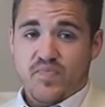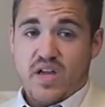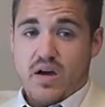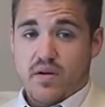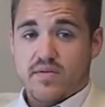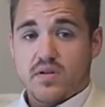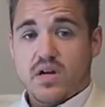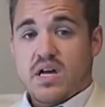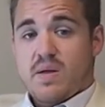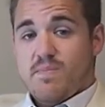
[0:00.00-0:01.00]
However,
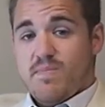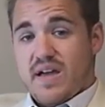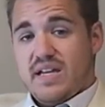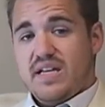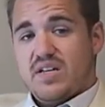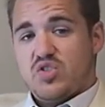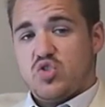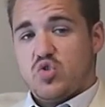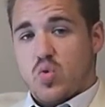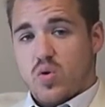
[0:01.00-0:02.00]
many
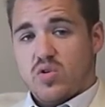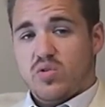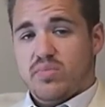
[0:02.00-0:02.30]
historical